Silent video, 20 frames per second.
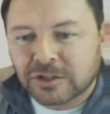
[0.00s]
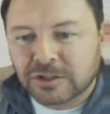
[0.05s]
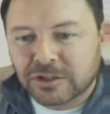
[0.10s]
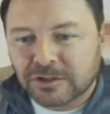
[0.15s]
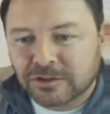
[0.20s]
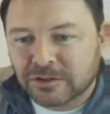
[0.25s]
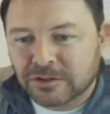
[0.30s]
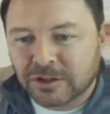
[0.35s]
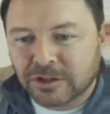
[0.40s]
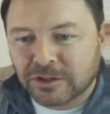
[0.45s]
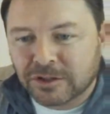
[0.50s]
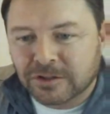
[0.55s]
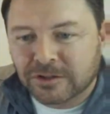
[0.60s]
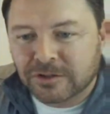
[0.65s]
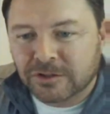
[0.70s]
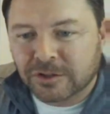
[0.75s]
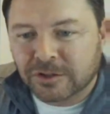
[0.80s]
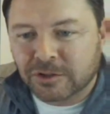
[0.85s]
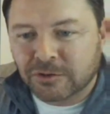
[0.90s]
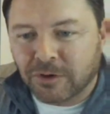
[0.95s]

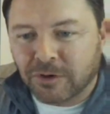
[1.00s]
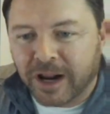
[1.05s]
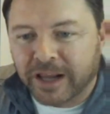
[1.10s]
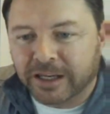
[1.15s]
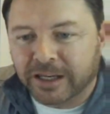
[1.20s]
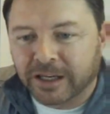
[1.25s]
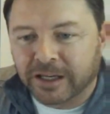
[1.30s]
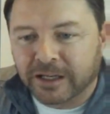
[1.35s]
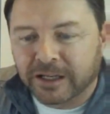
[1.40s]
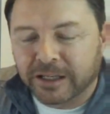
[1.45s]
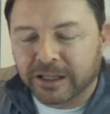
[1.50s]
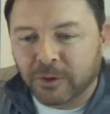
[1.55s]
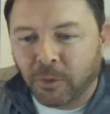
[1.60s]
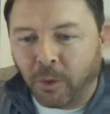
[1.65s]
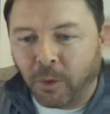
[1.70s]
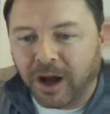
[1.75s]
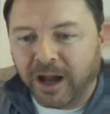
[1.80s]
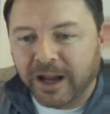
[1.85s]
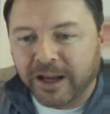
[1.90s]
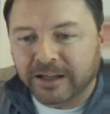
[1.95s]
just strikingly
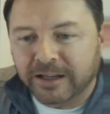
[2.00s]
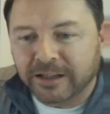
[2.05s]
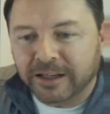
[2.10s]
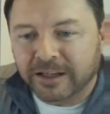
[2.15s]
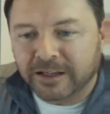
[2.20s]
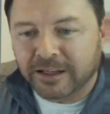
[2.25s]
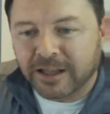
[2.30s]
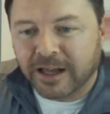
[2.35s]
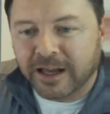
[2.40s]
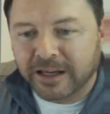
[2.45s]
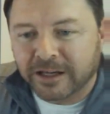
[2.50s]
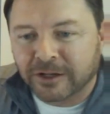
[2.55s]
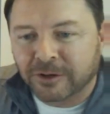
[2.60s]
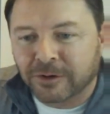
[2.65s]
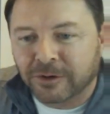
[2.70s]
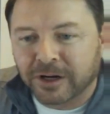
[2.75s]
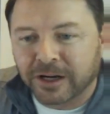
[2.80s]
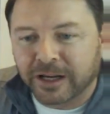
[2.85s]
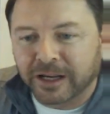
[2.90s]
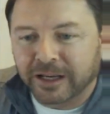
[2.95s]
white and light
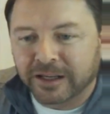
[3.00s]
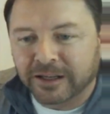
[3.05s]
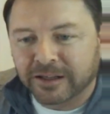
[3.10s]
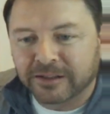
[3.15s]
gray.